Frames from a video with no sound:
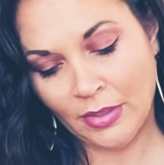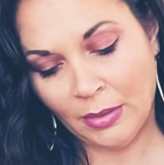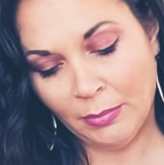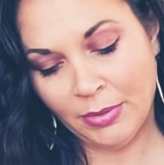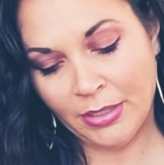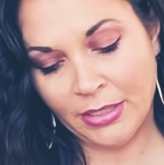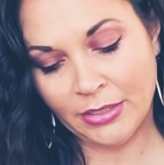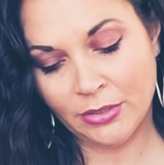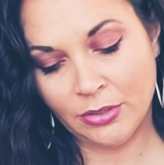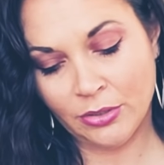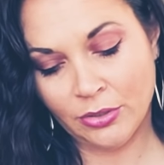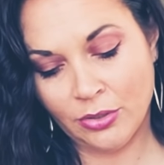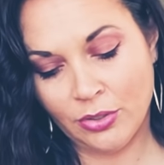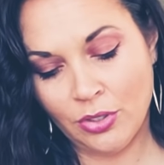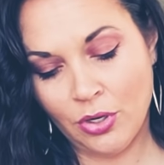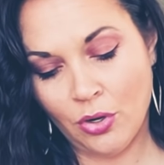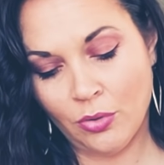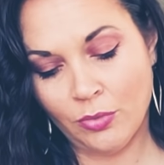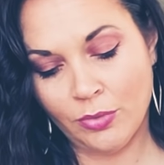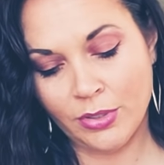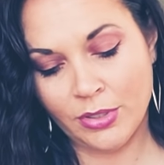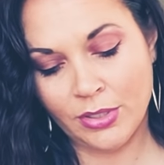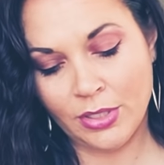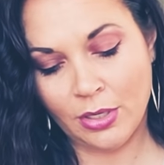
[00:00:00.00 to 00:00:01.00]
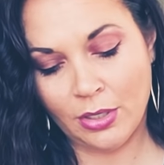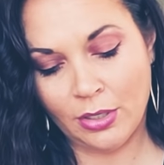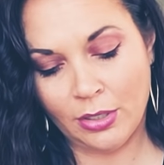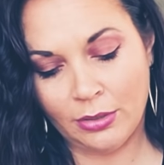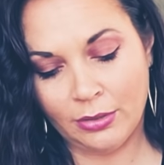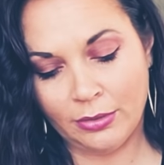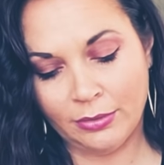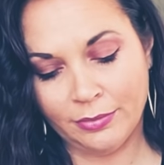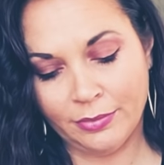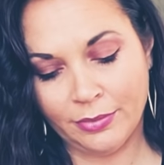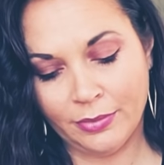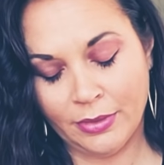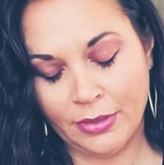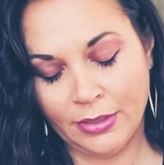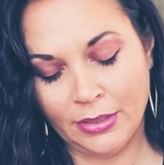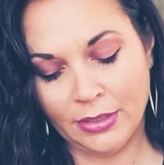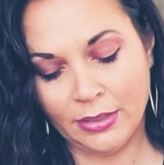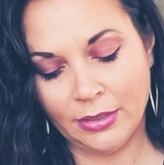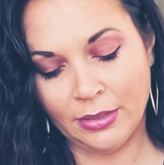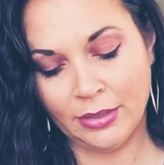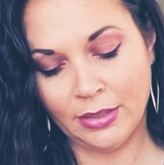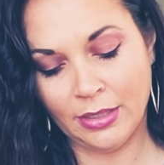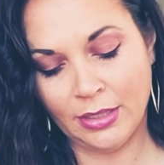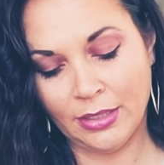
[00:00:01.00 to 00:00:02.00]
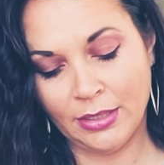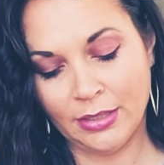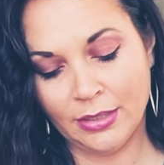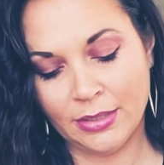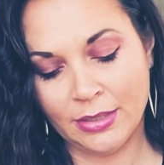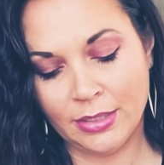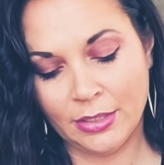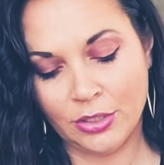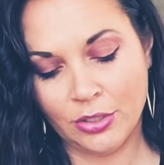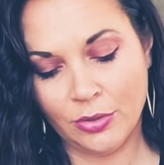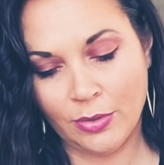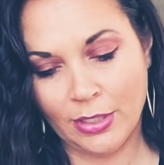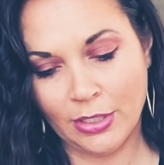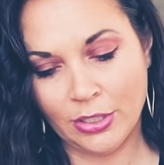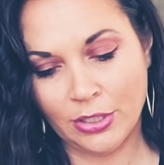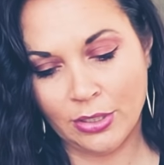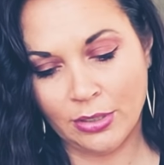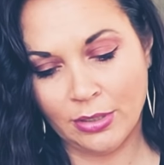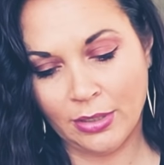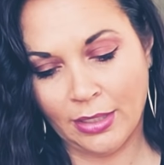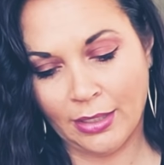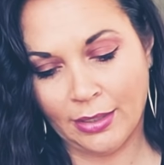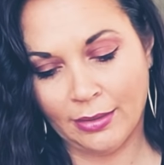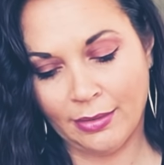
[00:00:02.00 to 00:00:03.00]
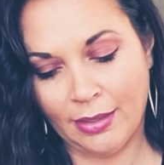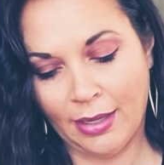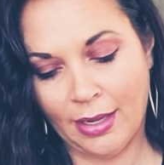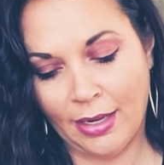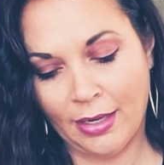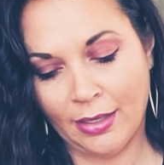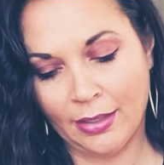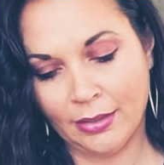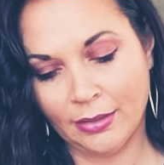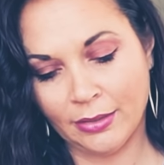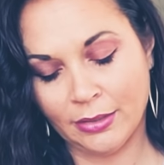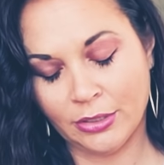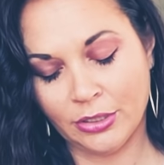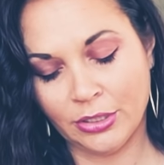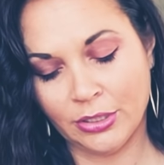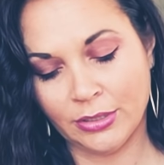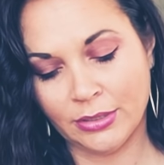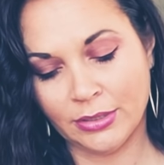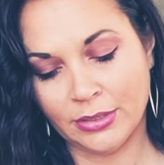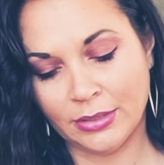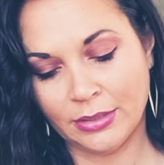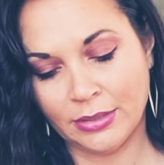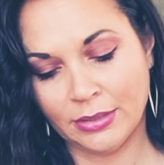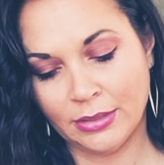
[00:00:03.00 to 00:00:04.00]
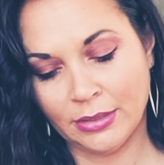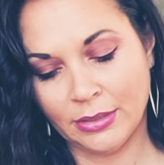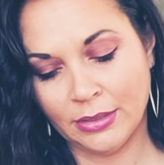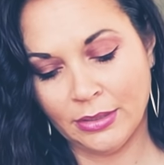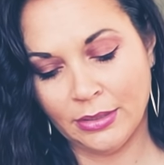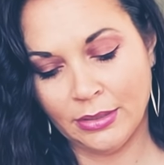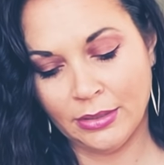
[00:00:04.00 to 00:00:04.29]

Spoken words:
Because there's no resolve in a situation like that. It's just,